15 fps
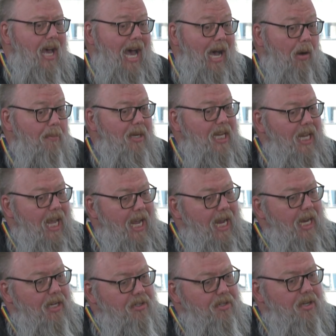How many
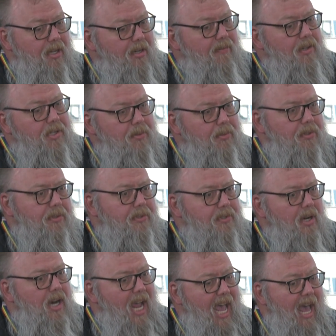aged individuals
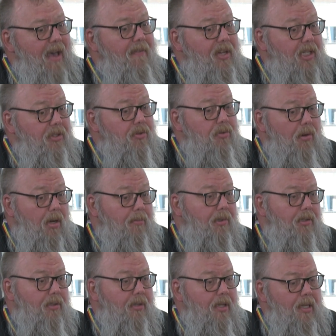are having
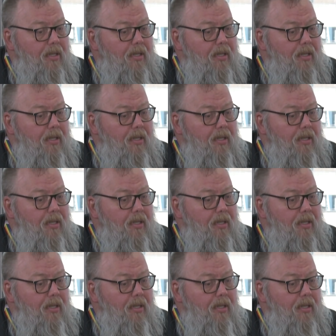trouble,